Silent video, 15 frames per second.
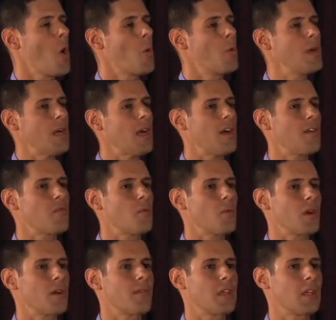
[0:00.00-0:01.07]
we have
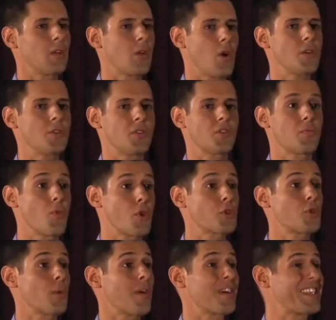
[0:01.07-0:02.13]
one of the largest
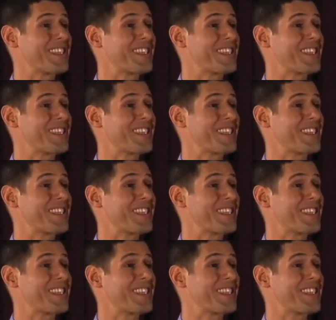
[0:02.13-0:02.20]
mortuary